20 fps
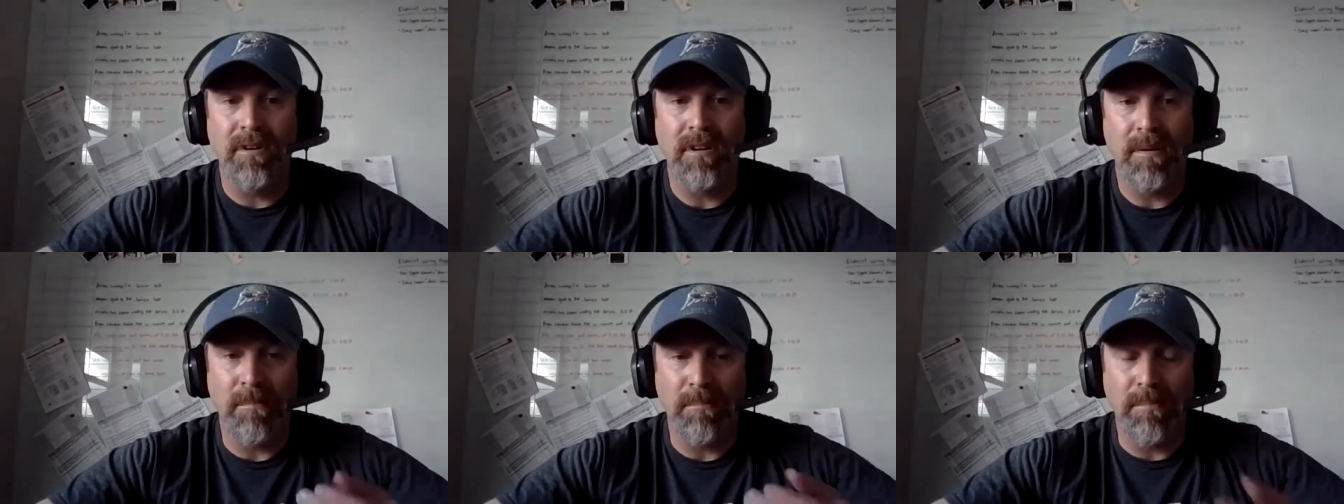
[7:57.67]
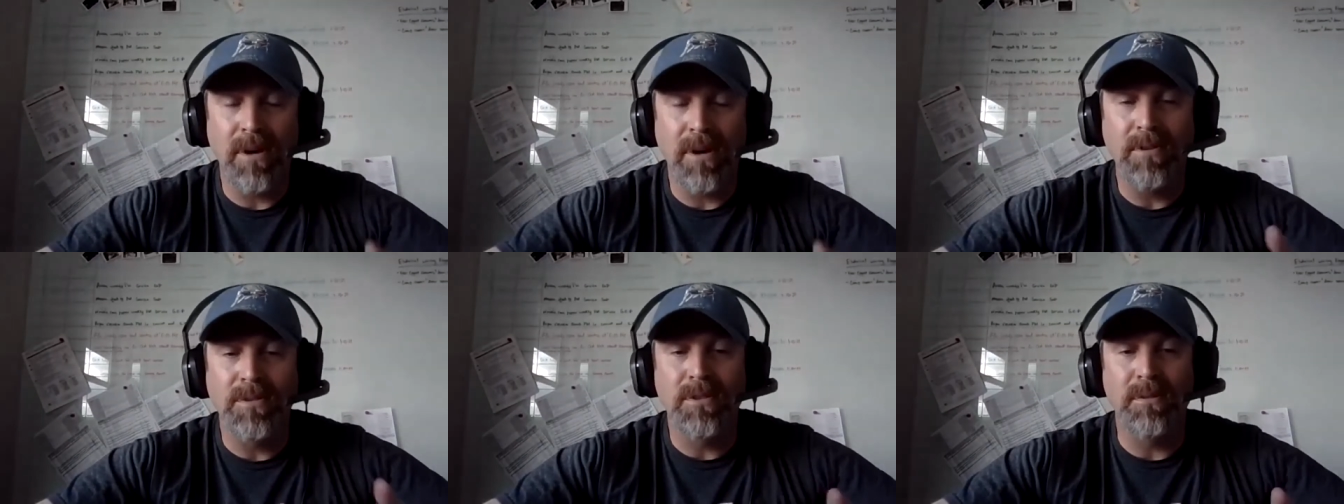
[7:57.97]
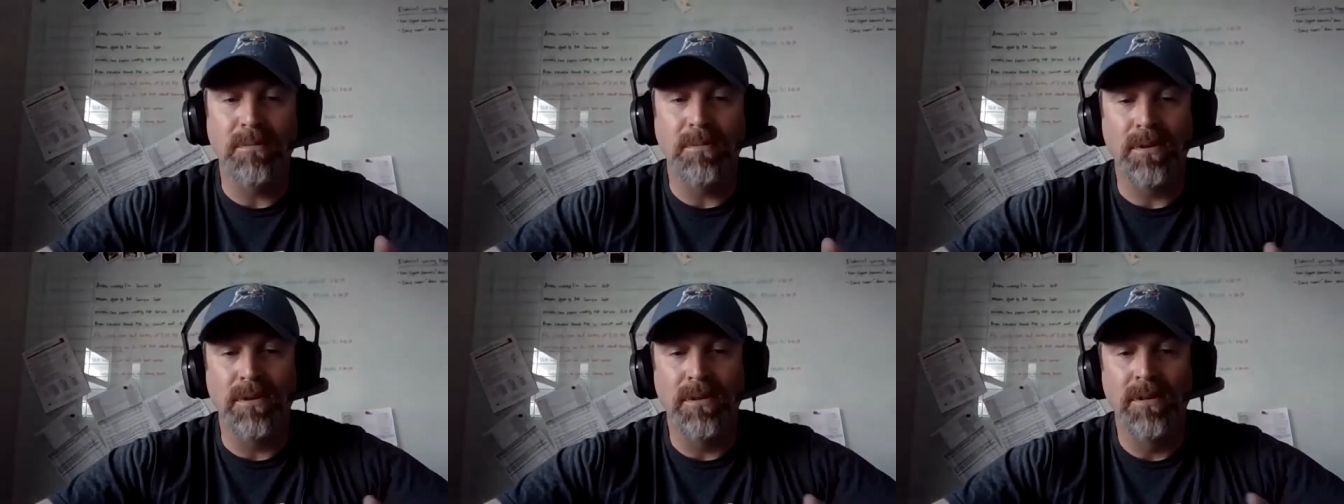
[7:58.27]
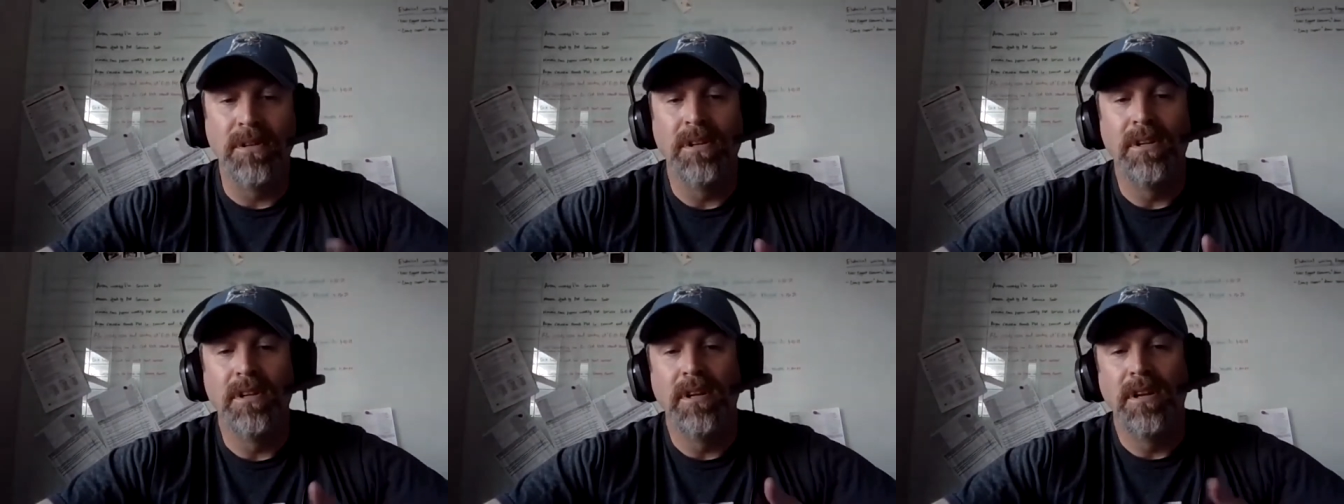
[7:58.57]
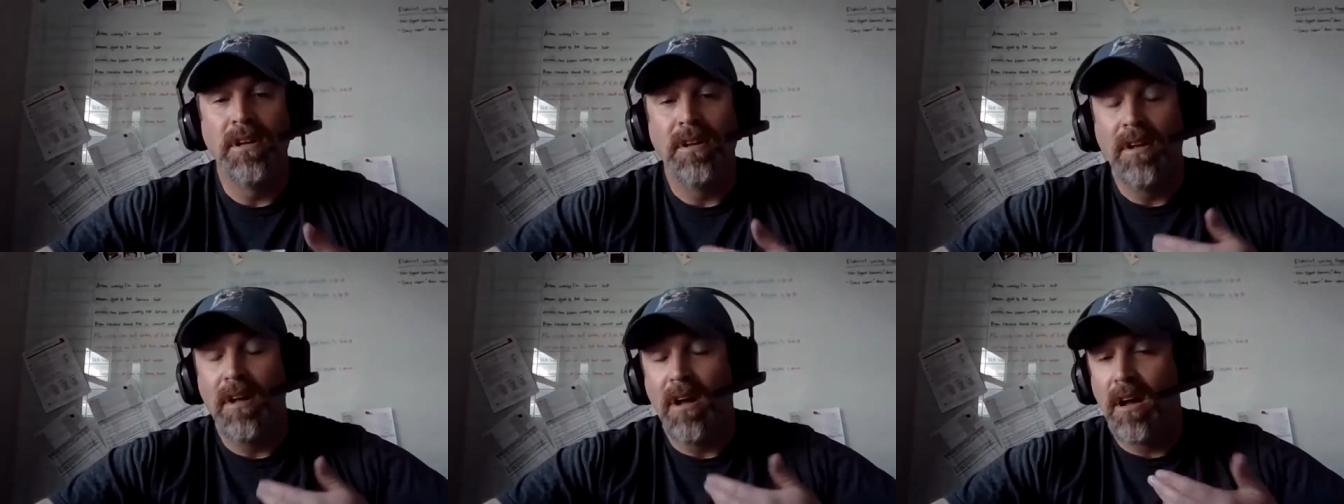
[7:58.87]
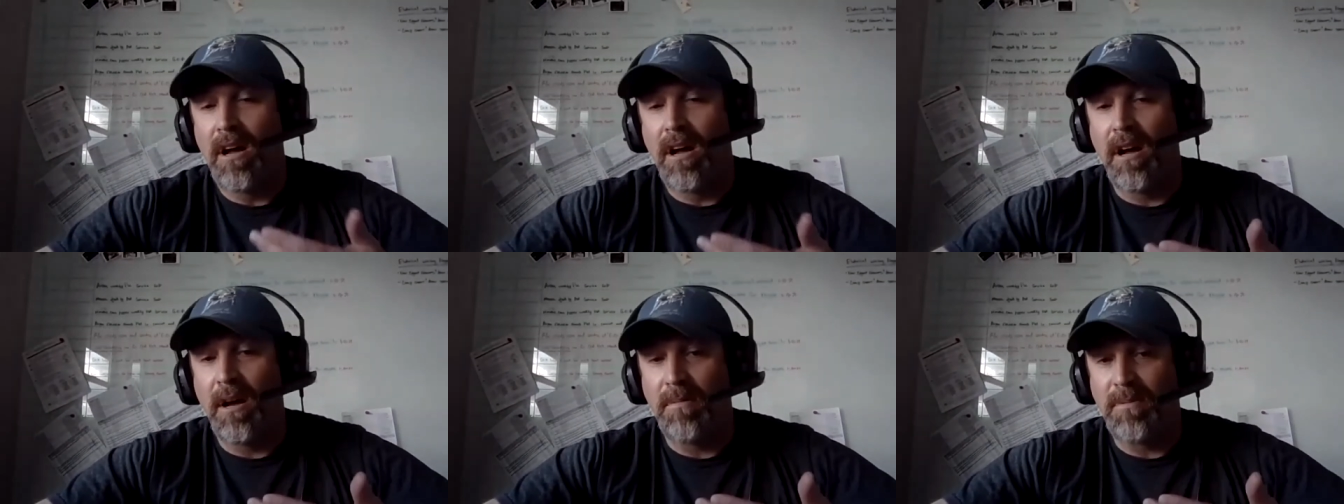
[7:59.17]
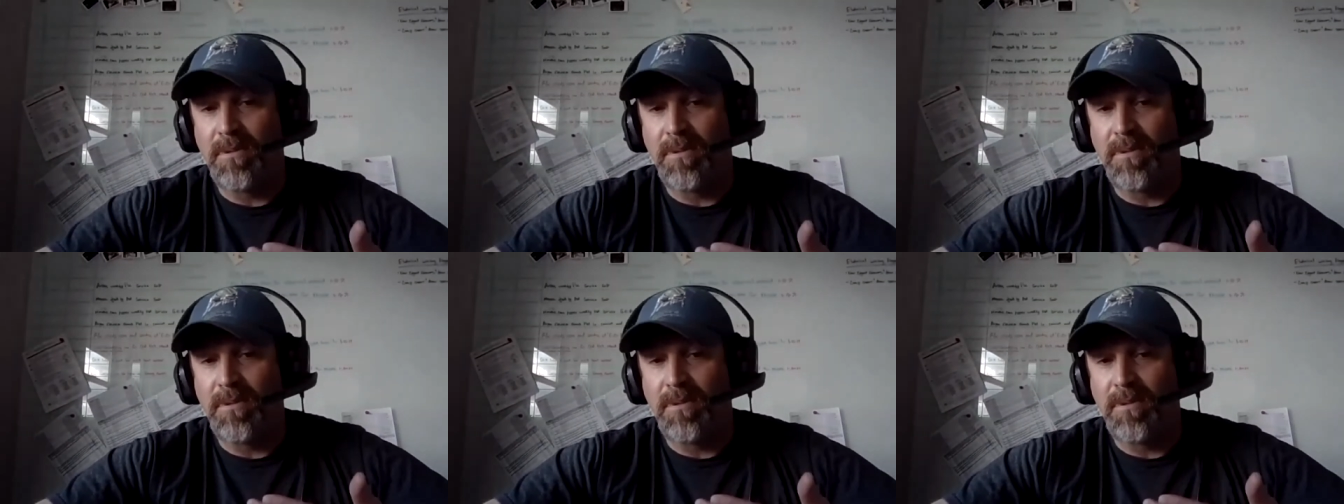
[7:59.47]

compostable. Um,